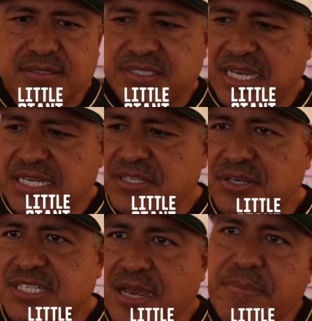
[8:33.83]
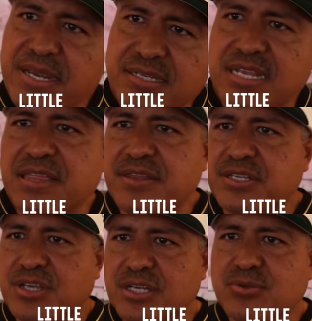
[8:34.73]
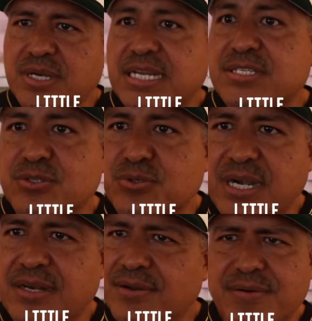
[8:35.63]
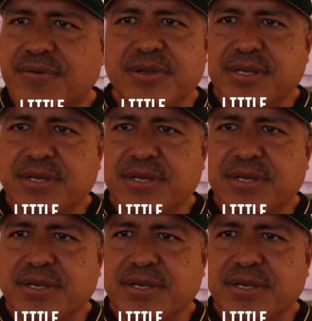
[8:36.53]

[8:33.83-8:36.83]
change their time because Anthony Joshua needs to train? No.